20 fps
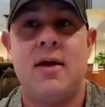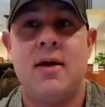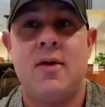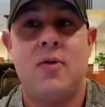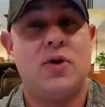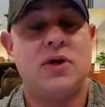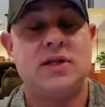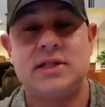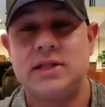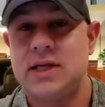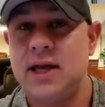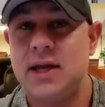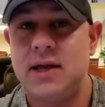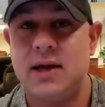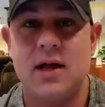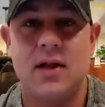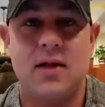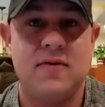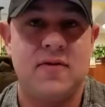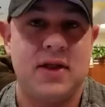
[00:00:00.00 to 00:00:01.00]
Once again,
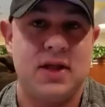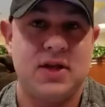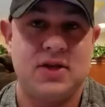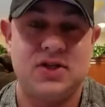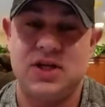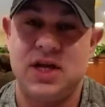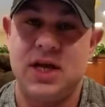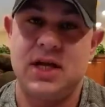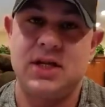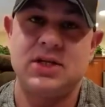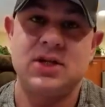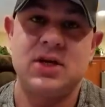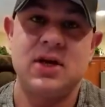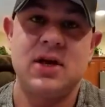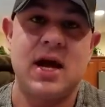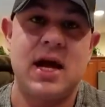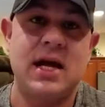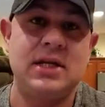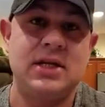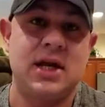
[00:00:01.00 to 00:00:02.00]
elevated G H,
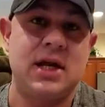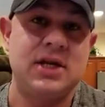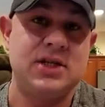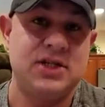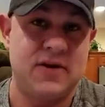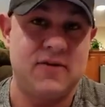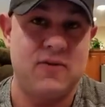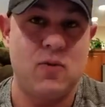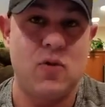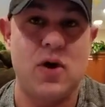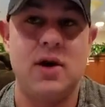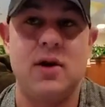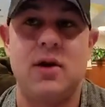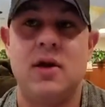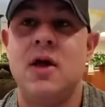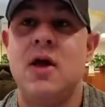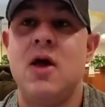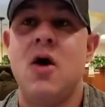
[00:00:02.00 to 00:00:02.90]
I G F one.